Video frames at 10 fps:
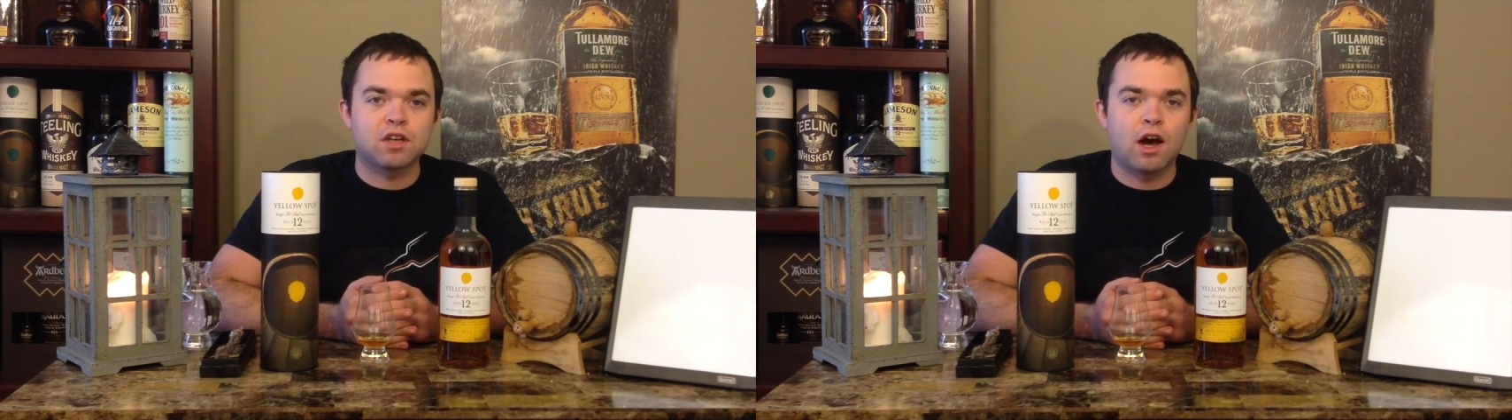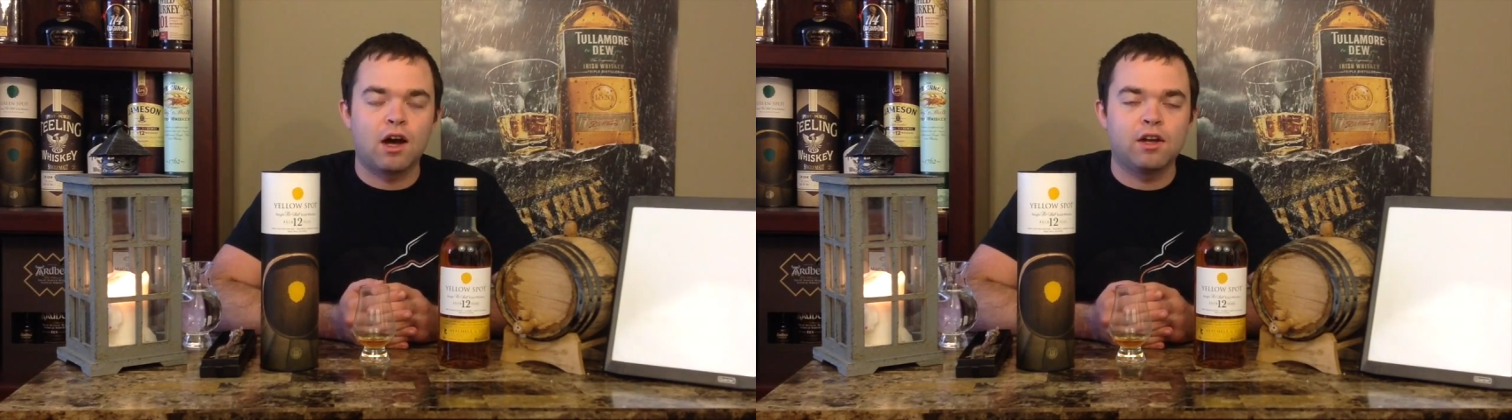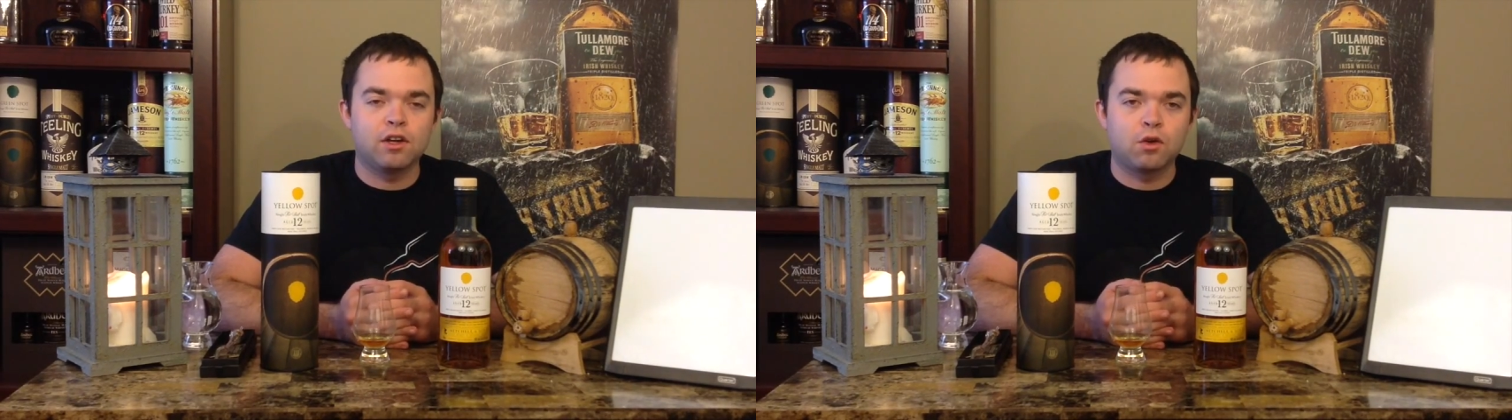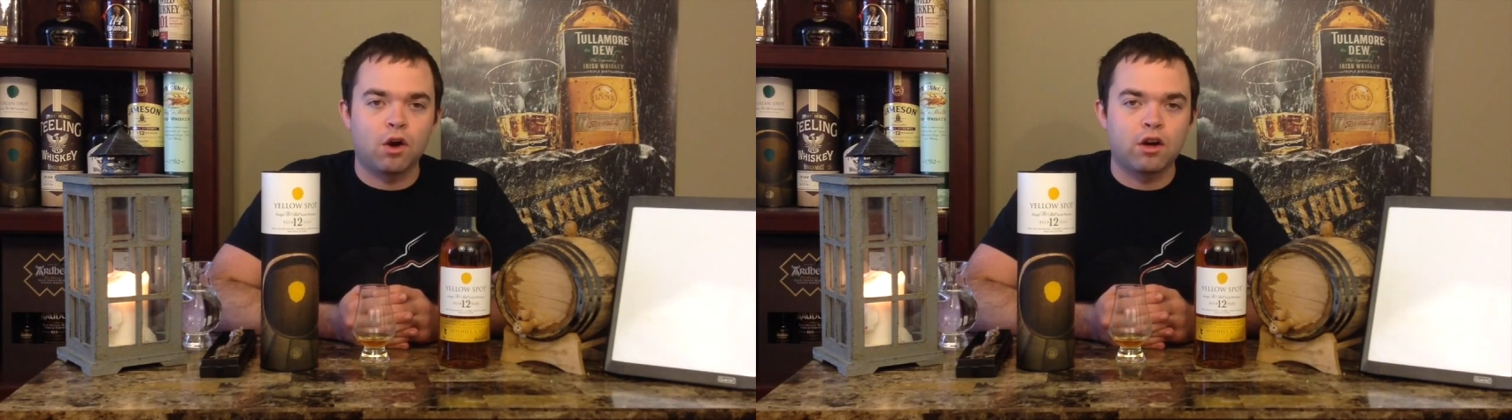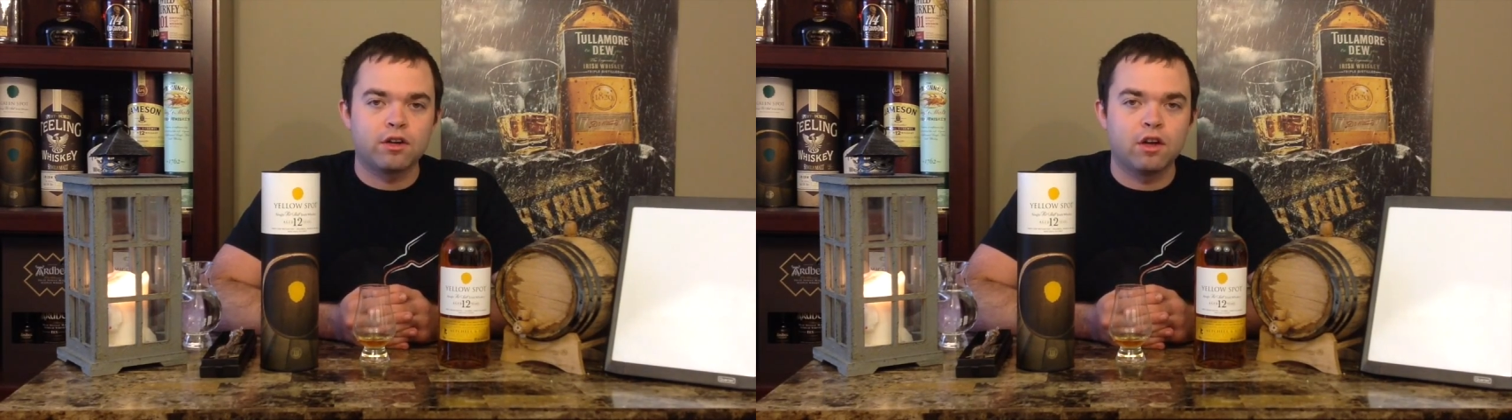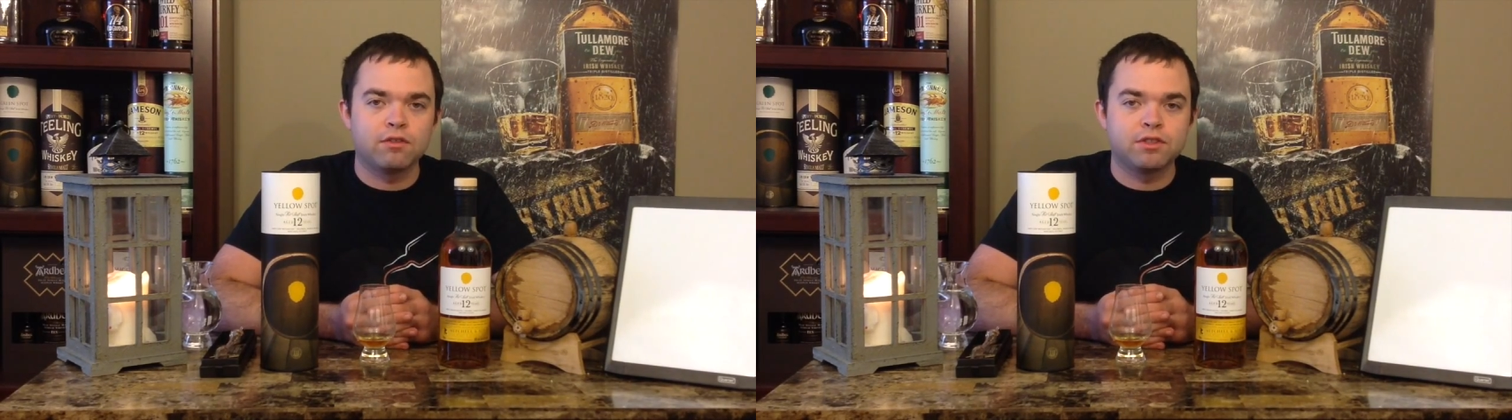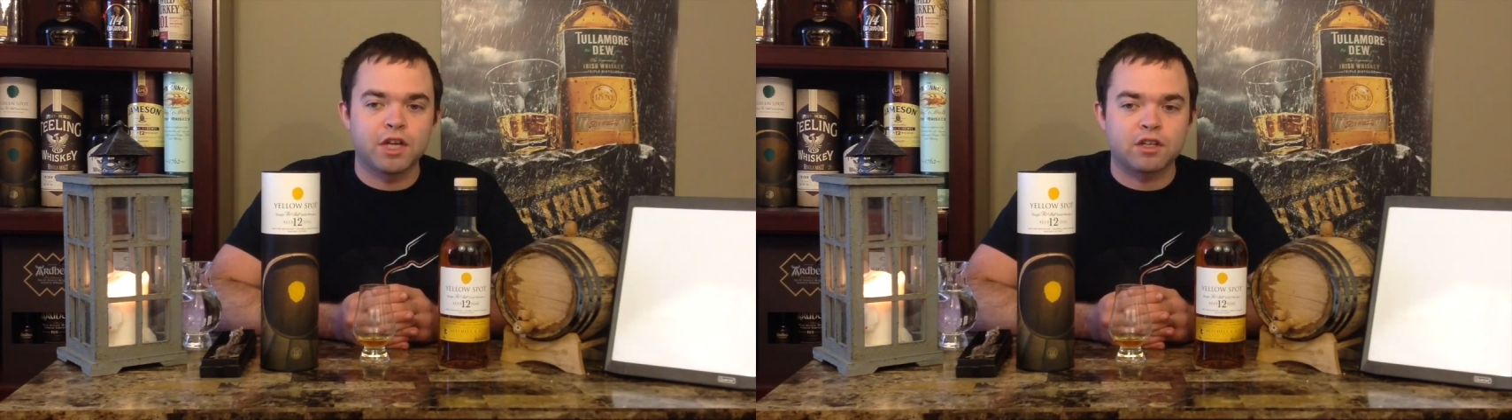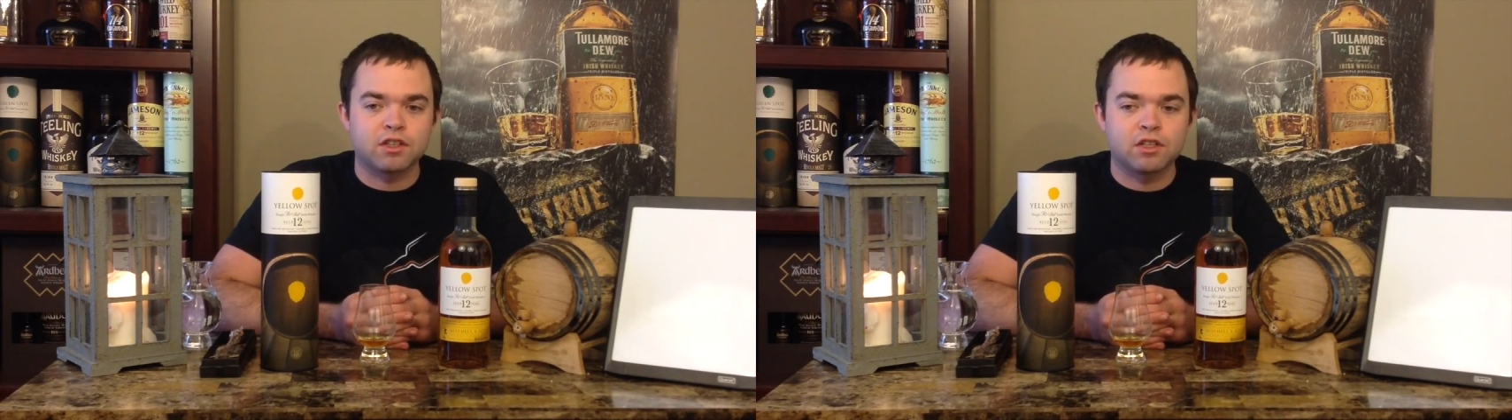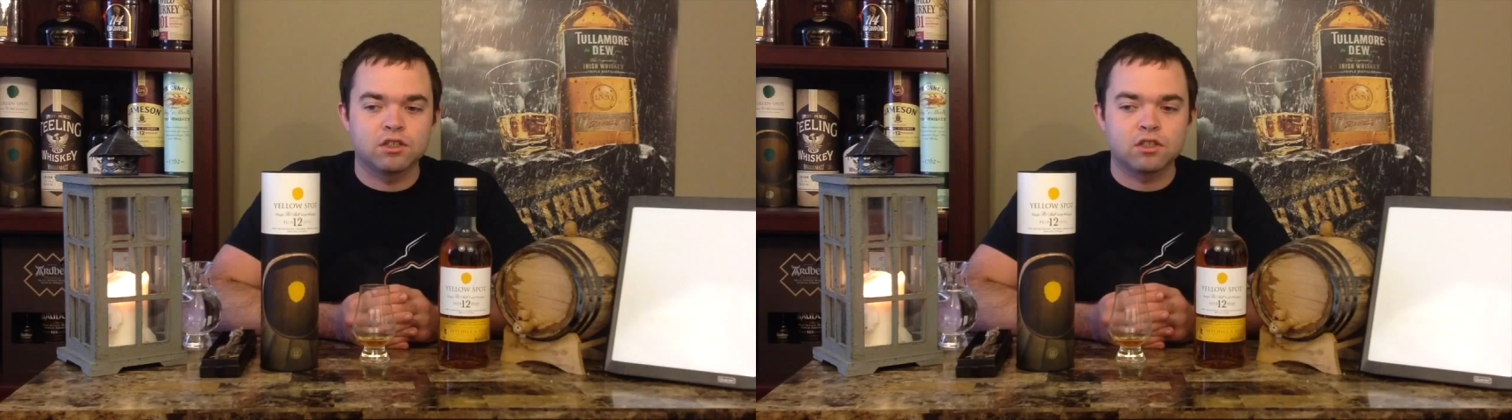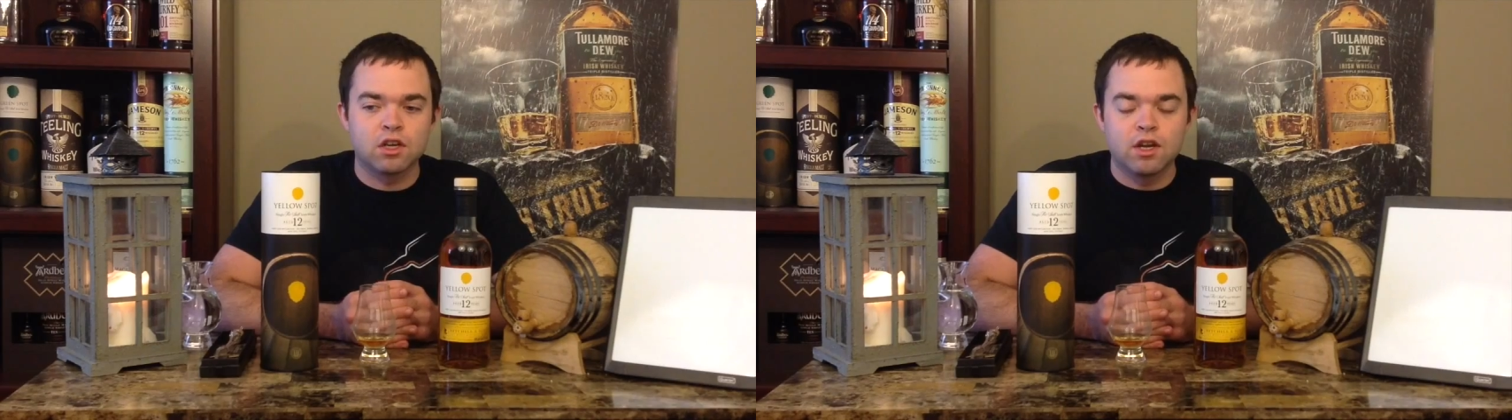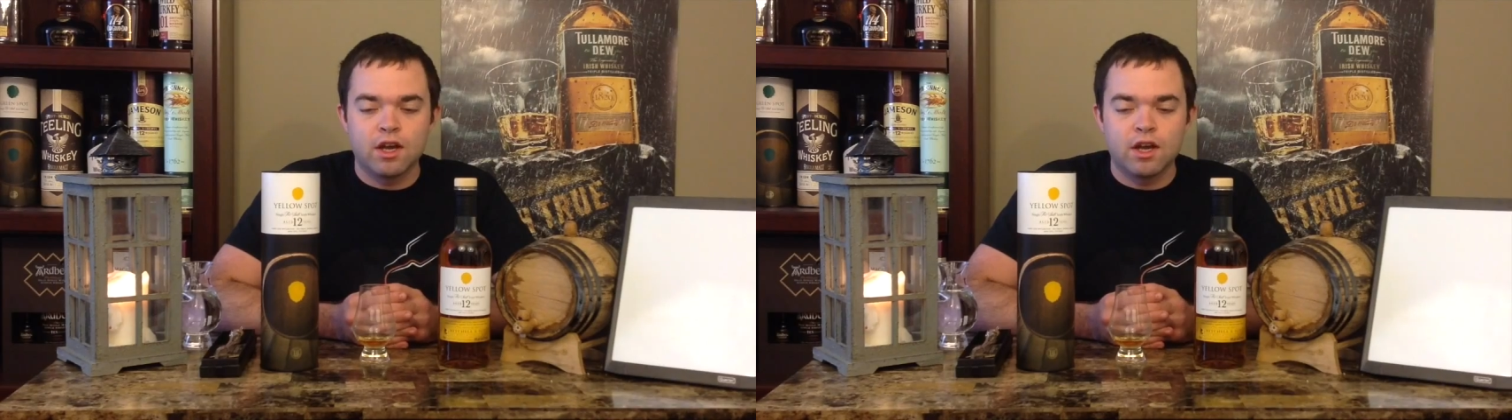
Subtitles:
I inquired of Jack Daniel's,